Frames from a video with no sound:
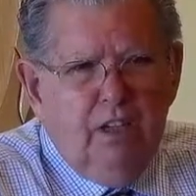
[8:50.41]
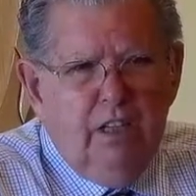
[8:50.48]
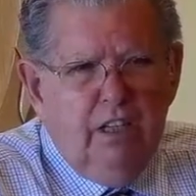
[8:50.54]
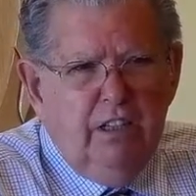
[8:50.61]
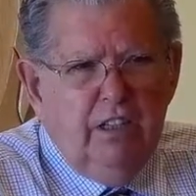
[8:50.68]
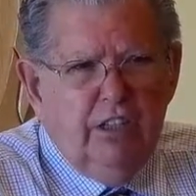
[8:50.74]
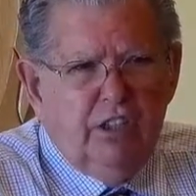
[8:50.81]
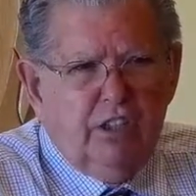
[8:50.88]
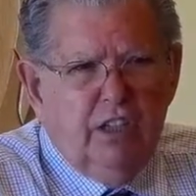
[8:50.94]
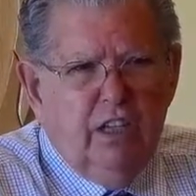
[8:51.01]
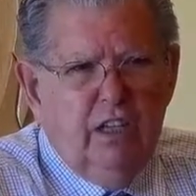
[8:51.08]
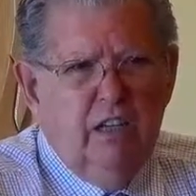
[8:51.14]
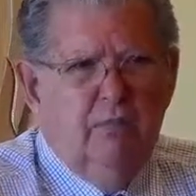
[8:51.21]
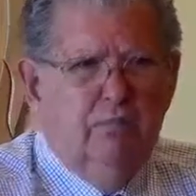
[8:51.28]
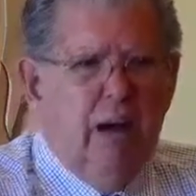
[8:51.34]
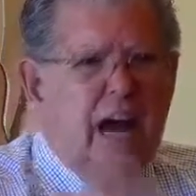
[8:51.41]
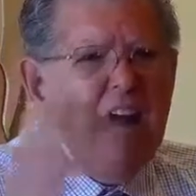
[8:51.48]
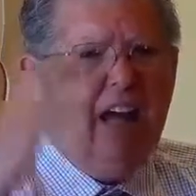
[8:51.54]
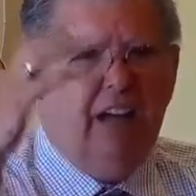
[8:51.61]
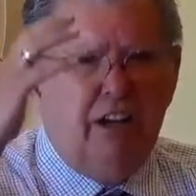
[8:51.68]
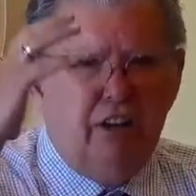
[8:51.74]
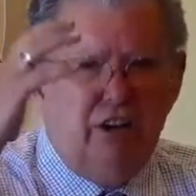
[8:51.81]
in this
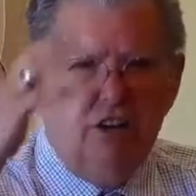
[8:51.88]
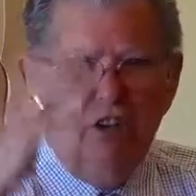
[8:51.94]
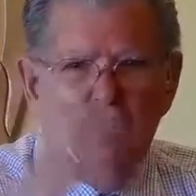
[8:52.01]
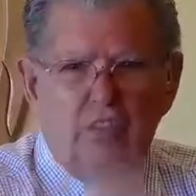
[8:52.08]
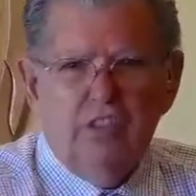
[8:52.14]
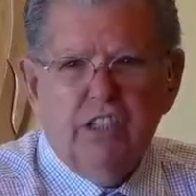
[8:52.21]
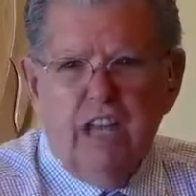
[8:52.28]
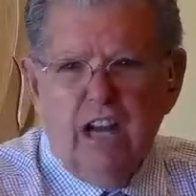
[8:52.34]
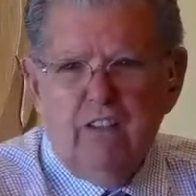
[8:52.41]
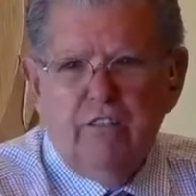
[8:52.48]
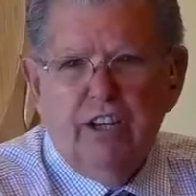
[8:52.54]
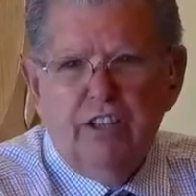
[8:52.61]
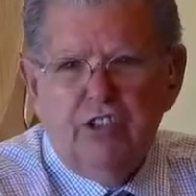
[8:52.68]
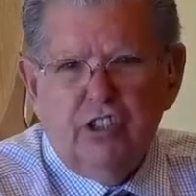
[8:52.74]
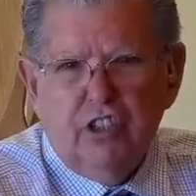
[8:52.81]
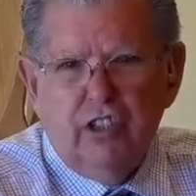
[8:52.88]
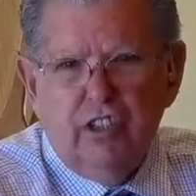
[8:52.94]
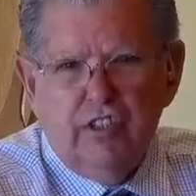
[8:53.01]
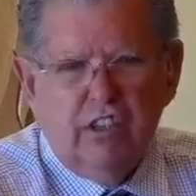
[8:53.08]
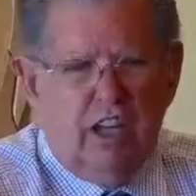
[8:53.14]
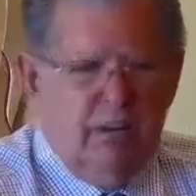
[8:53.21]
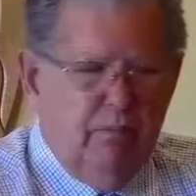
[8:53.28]
package of salvation,
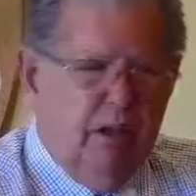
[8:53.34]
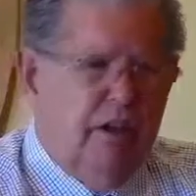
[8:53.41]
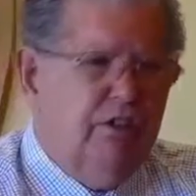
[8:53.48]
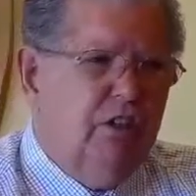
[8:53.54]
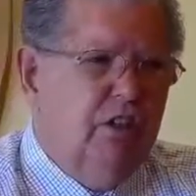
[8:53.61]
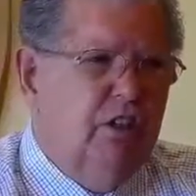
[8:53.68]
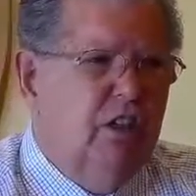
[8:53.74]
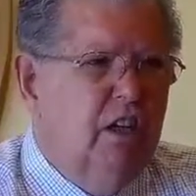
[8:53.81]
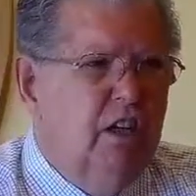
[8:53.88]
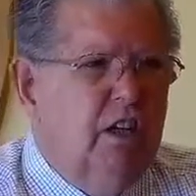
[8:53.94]
as I mentioned,